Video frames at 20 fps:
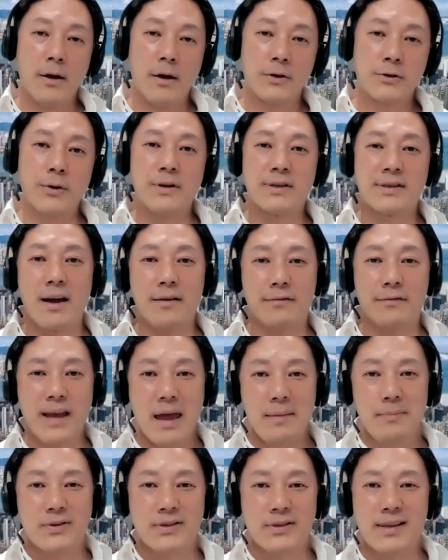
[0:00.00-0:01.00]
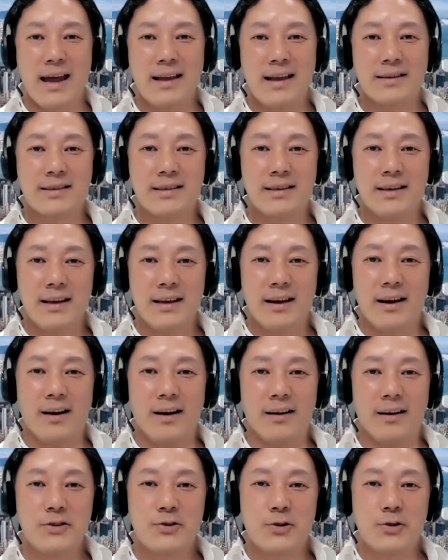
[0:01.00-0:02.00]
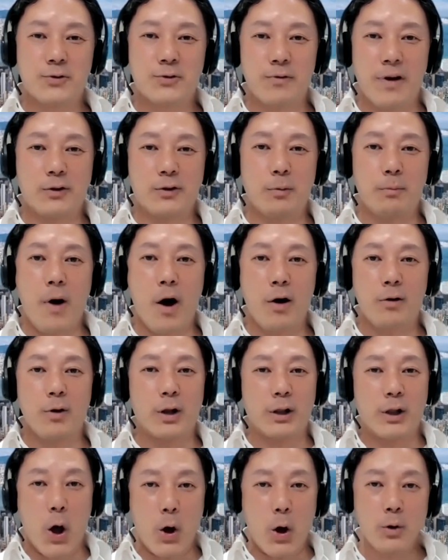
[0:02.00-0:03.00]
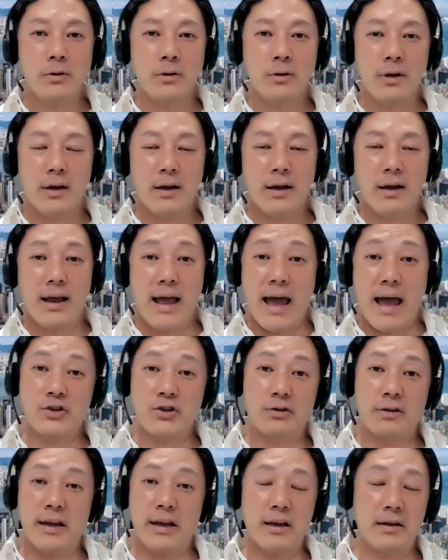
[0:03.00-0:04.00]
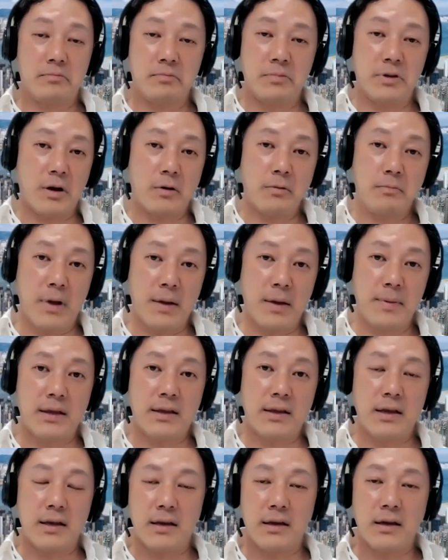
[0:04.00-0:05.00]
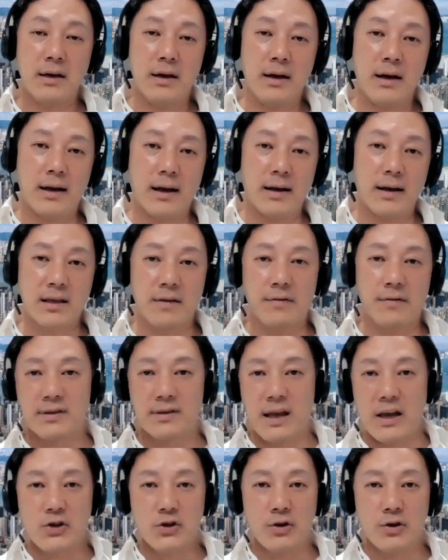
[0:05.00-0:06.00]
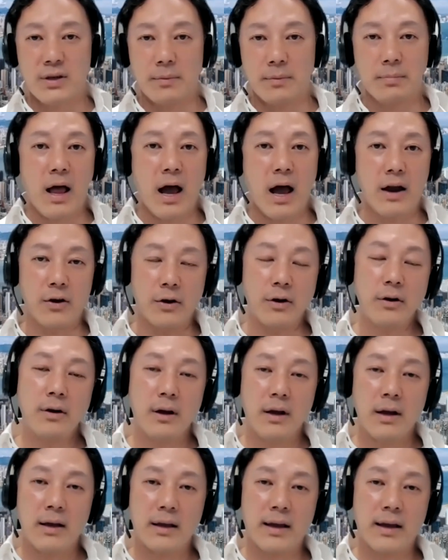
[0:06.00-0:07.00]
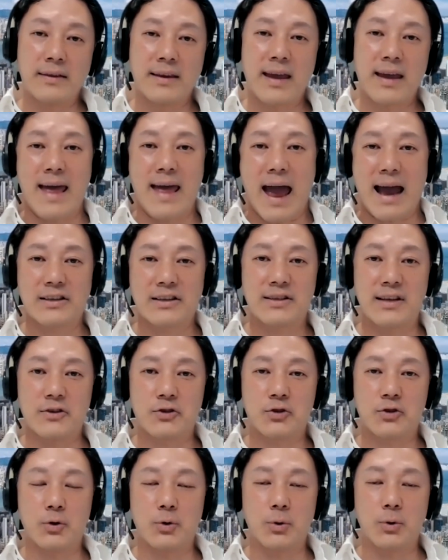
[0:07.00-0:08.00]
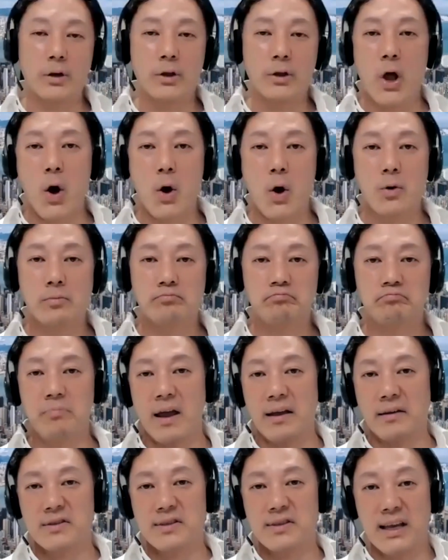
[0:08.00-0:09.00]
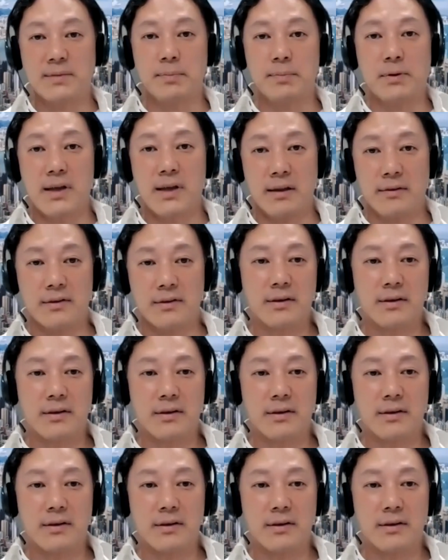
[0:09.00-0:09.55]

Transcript: So instead of 10% interest rate to borrow a loan, actually, maybe the Southeast Asian supplier can get access to a loan that's 6%.